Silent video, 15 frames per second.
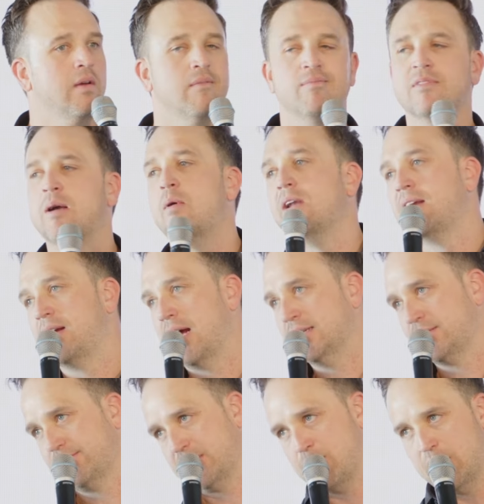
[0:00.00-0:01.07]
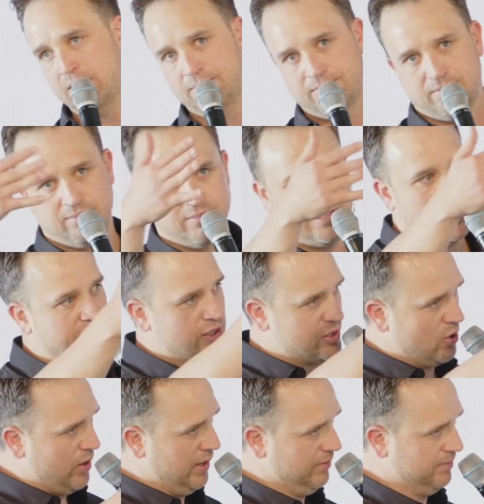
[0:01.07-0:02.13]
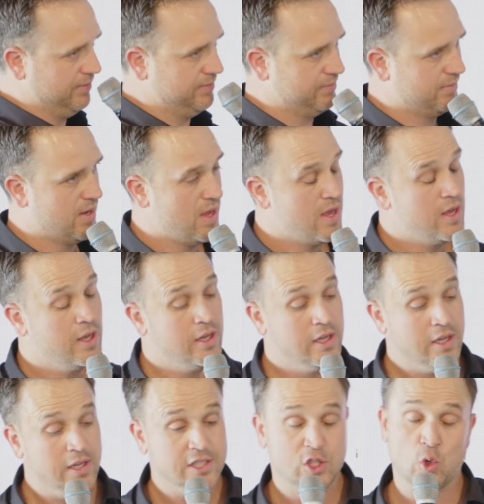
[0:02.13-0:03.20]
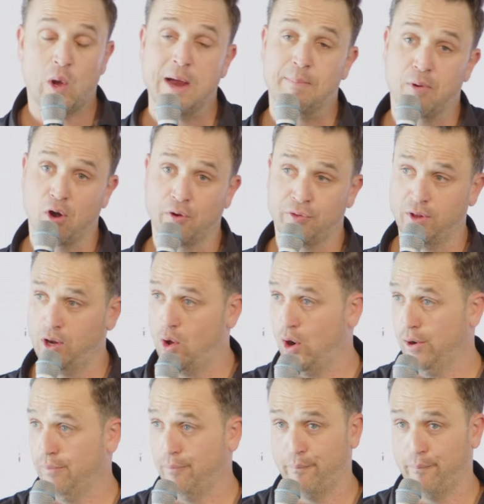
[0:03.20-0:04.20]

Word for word: Come on in, guys. Come on in. I'll tell you a story. So I birthed the Lord.